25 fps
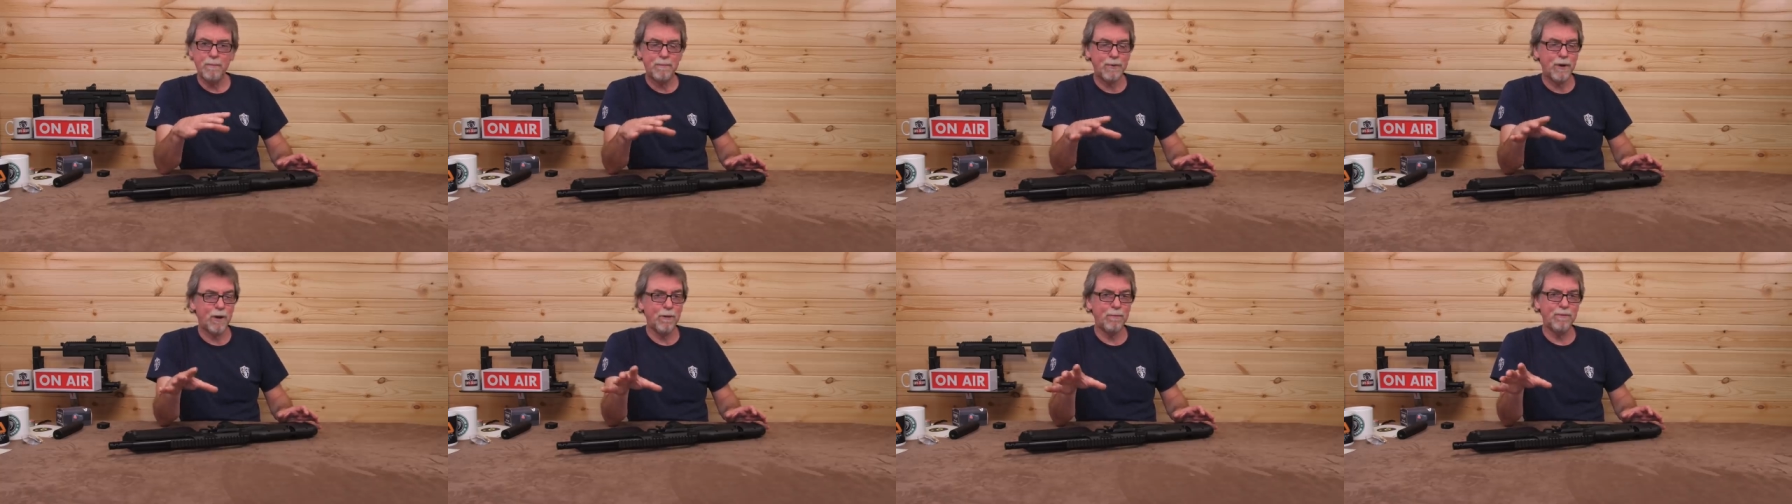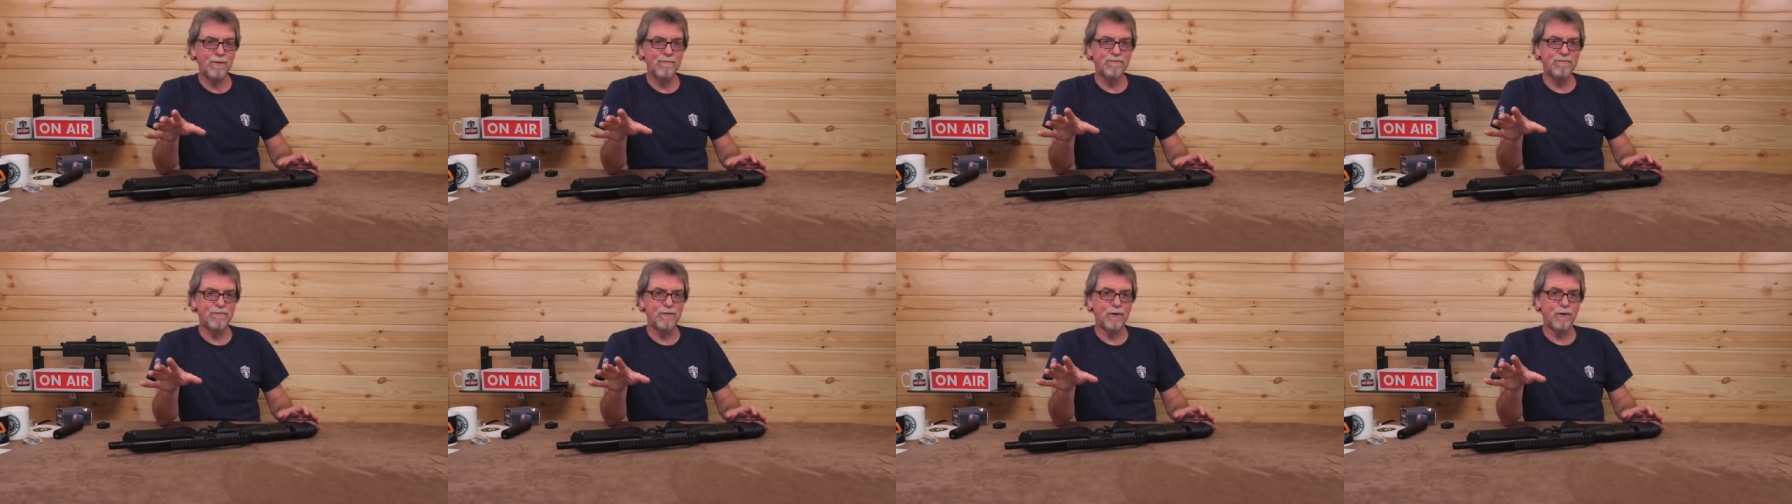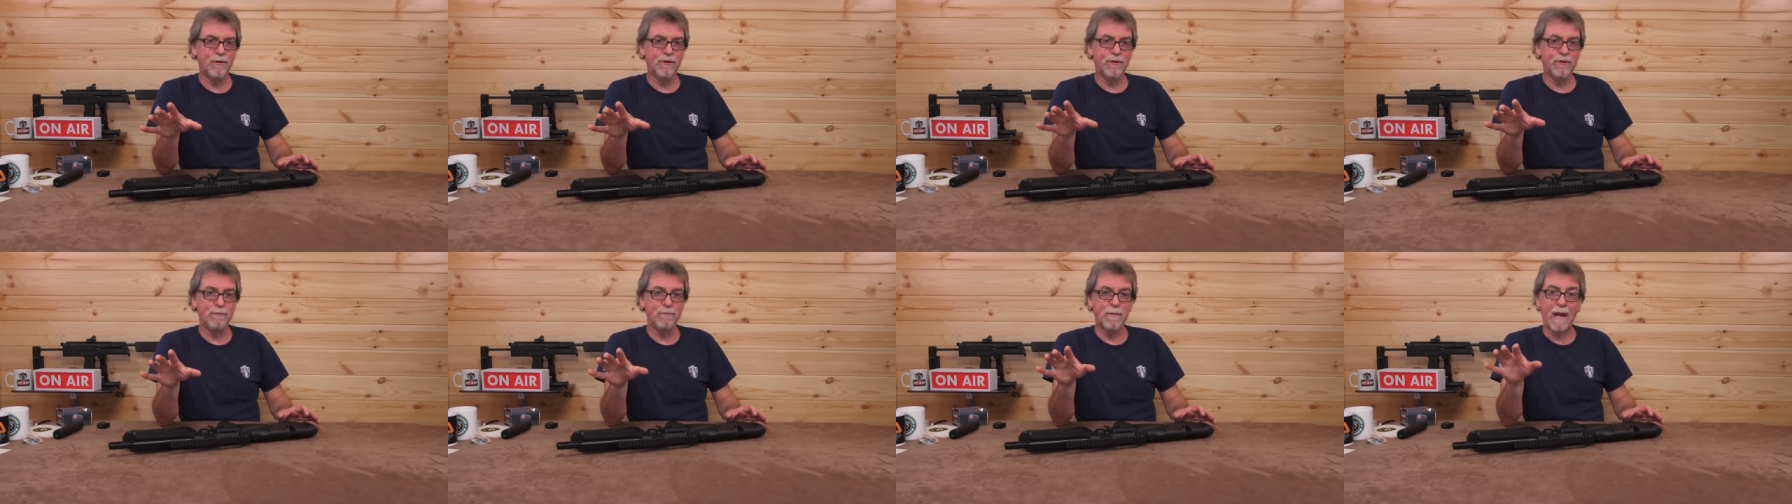problem
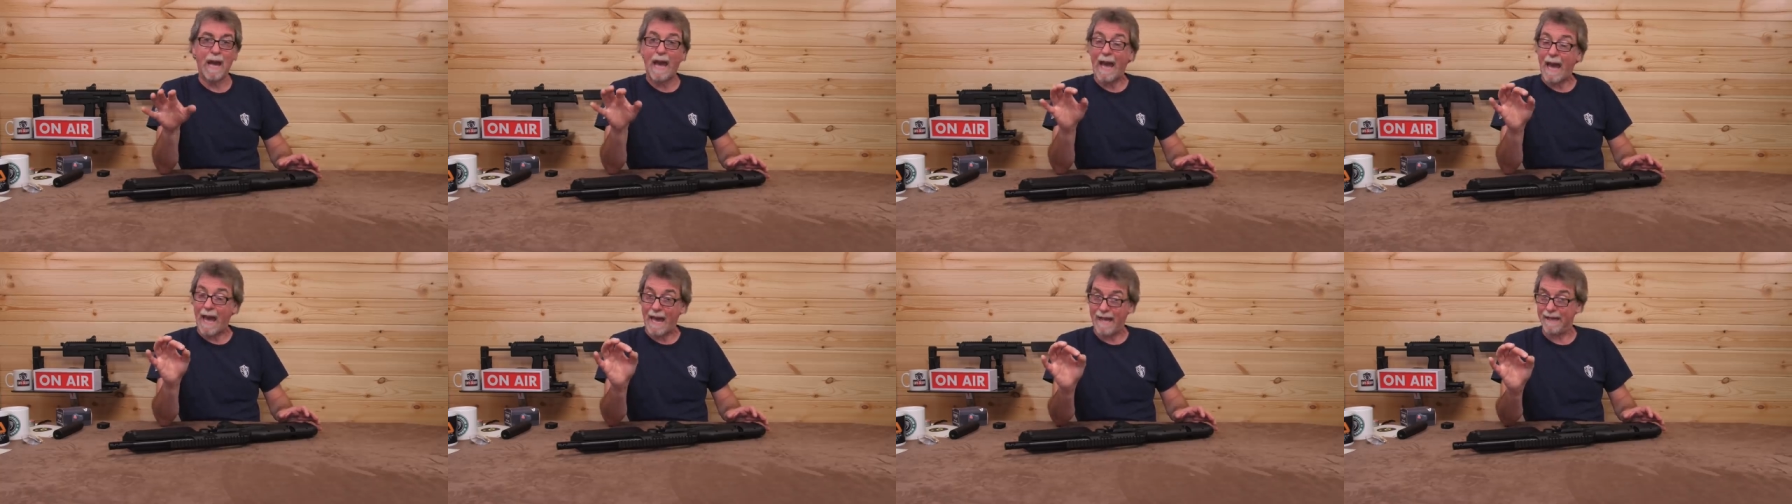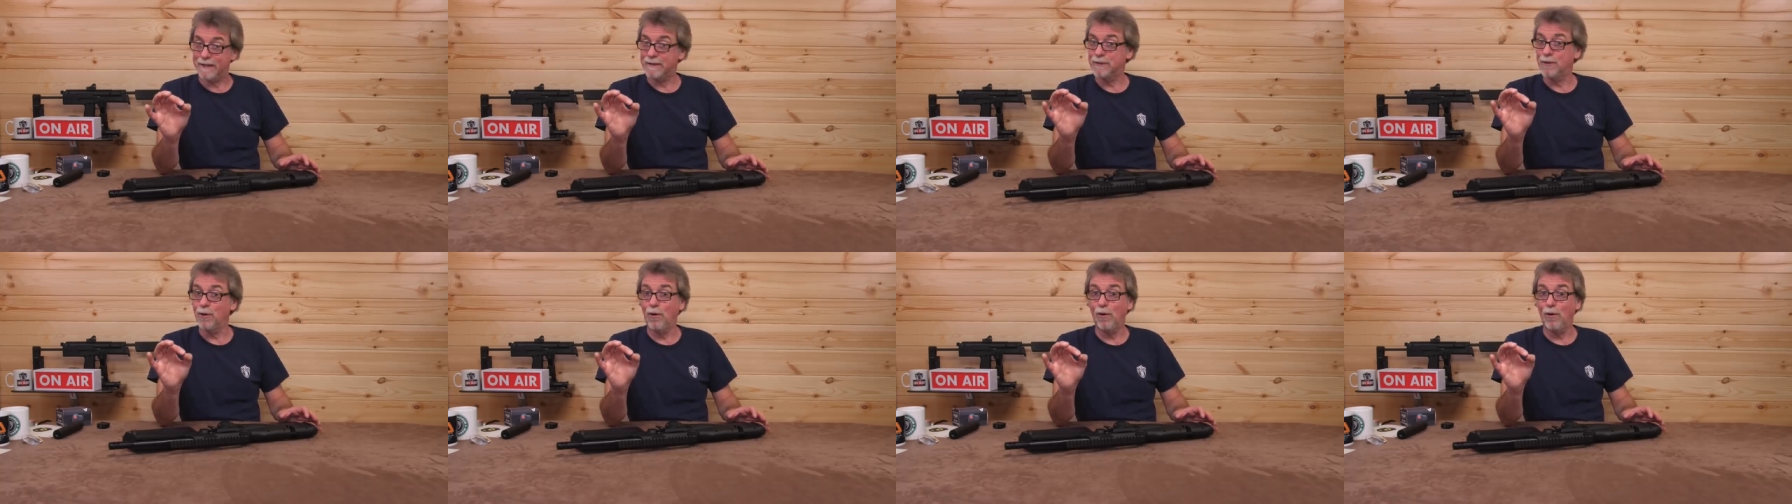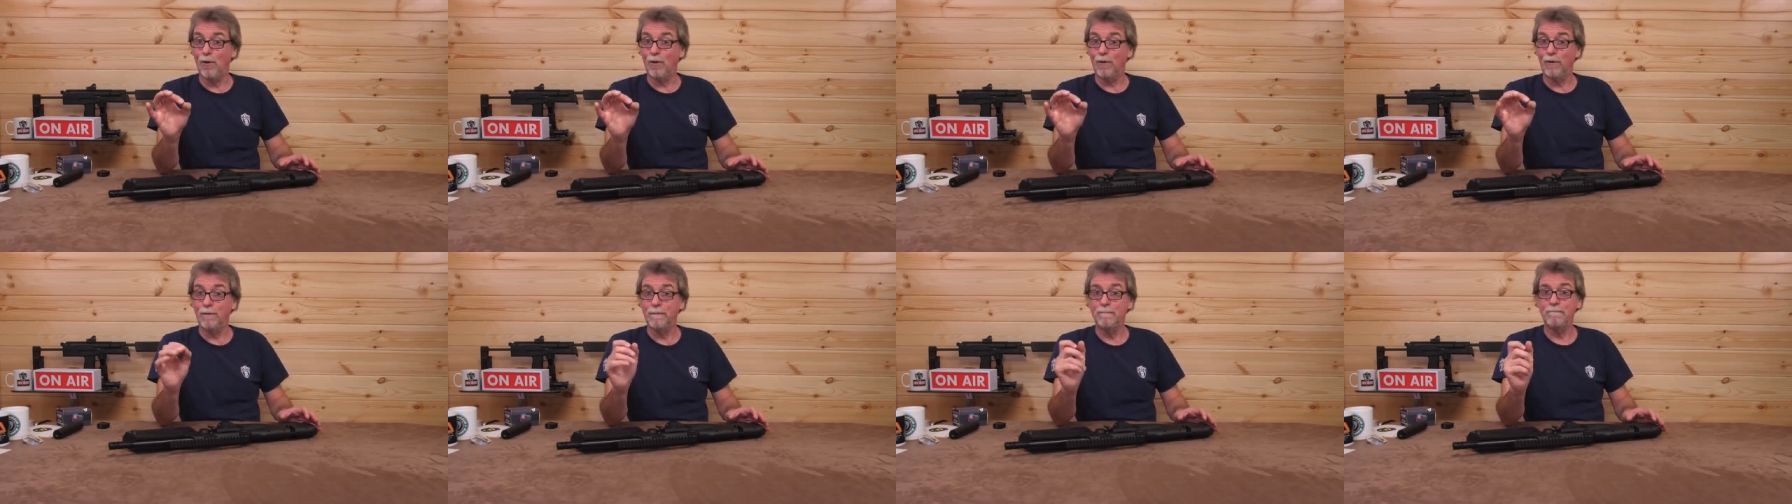for them at
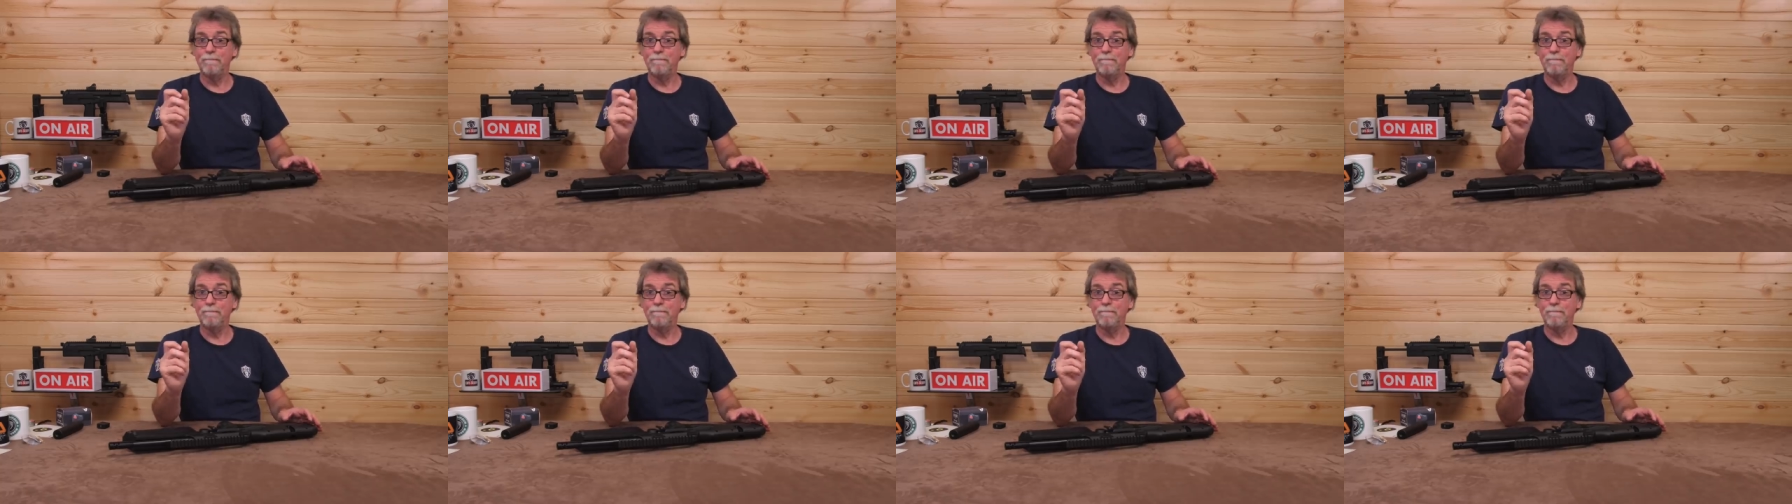all.